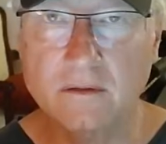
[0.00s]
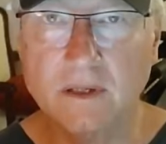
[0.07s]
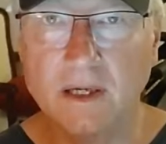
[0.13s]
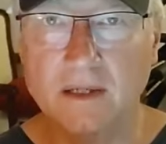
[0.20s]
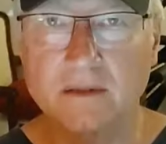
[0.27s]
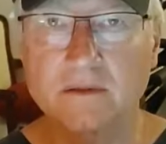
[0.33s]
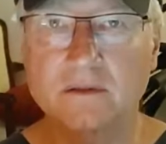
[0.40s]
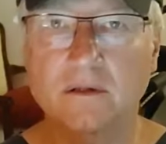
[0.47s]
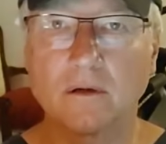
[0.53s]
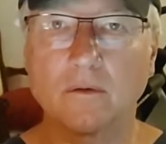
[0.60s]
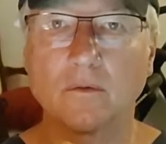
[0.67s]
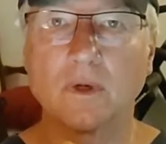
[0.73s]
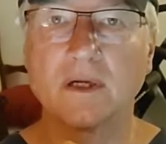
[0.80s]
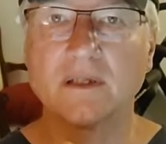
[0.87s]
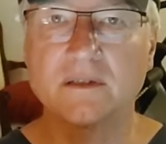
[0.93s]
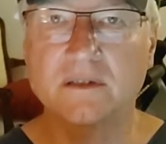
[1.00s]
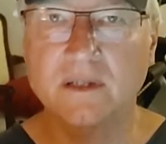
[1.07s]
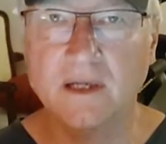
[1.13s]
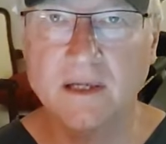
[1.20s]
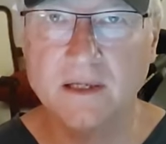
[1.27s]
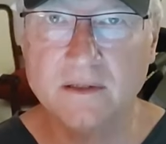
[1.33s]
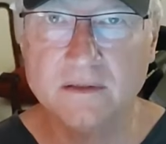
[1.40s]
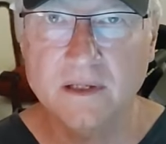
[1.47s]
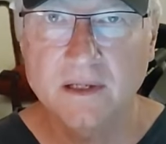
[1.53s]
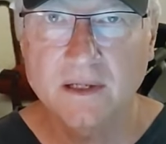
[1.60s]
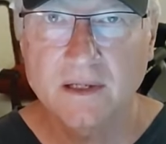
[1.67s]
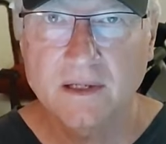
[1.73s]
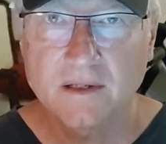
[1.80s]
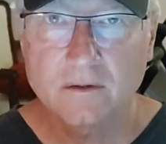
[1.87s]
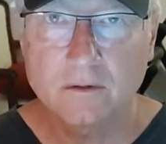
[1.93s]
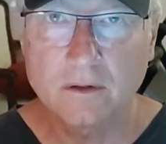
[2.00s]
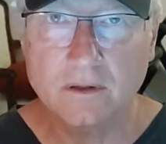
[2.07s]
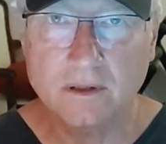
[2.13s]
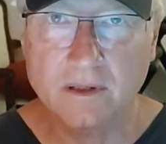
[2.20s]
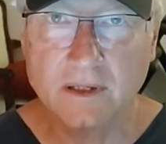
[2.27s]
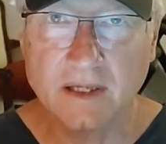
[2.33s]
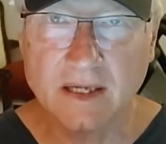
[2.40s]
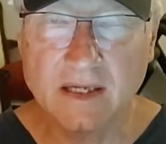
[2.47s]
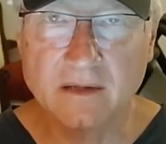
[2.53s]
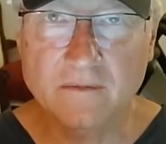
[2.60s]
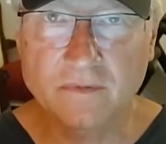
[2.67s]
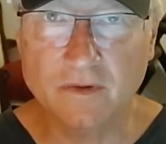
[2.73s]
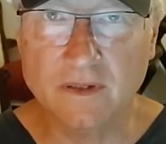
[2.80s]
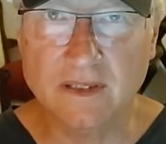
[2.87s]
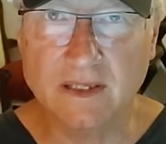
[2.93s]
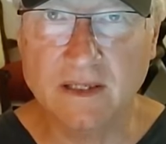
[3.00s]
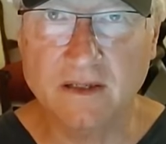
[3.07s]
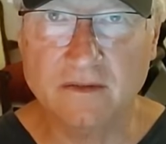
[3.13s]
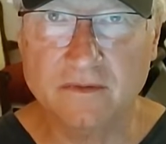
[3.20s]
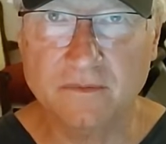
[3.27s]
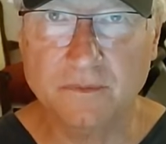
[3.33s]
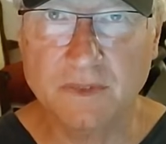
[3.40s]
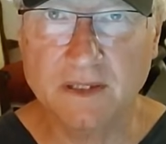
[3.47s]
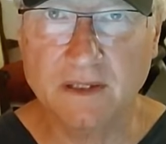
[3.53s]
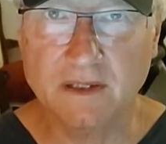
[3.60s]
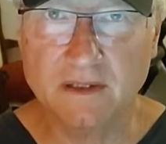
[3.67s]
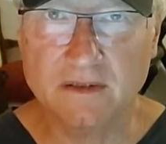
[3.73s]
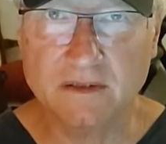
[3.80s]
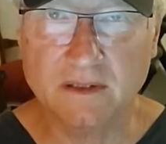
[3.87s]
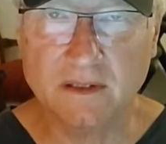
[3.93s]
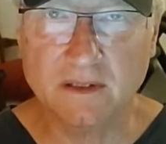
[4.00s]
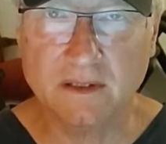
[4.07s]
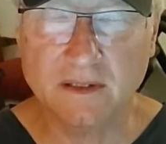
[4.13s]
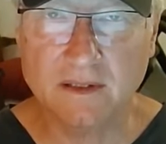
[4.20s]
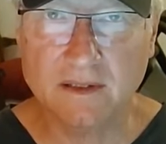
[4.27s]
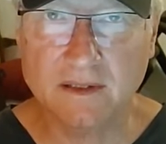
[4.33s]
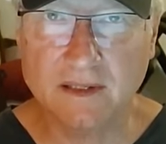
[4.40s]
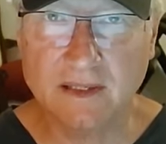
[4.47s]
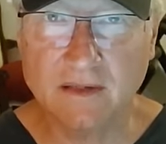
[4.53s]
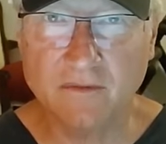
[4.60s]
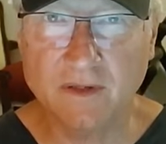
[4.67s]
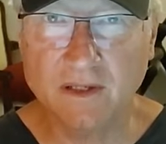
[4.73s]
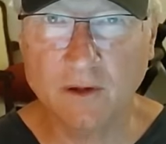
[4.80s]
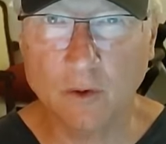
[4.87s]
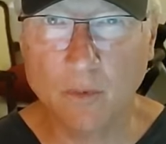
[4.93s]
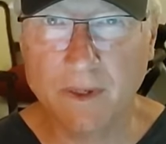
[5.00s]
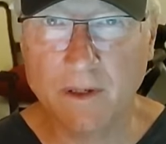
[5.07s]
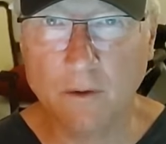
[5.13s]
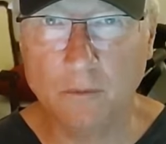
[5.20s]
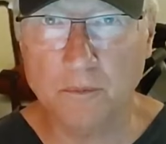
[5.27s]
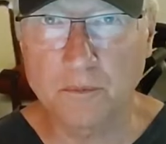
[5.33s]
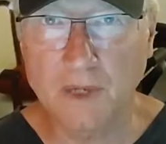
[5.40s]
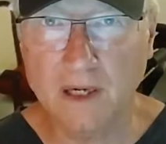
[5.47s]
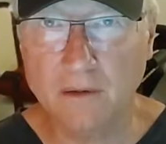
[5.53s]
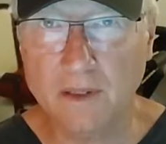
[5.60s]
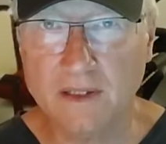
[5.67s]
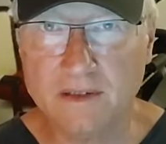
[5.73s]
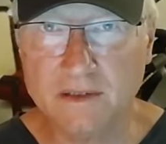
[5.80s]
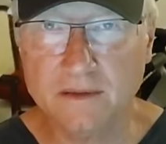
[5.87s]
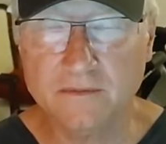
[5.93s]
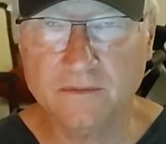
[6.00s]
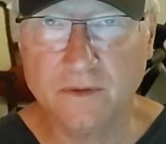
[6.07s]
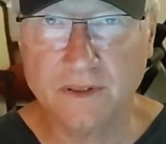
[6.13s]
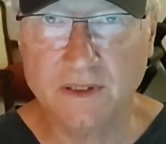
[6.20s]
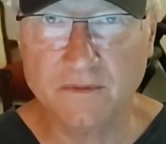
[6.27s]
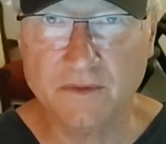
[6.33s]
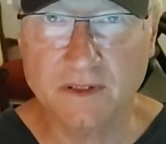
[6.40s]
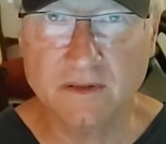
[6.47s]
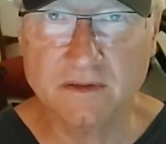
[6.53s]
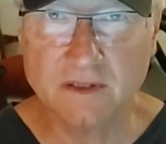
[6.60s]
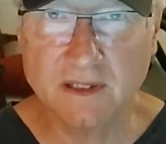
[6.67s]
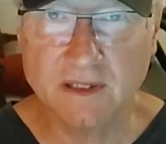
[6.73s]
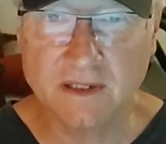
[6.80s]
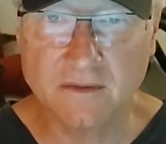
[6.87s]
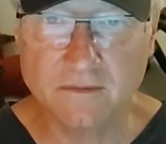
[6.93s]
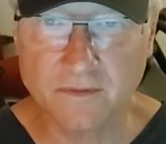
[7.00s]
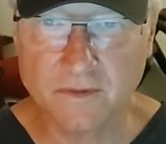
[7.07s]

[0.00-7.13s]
Okay, so what he's saying is Look, He can forgive because even though we don't merit forgiveness, He can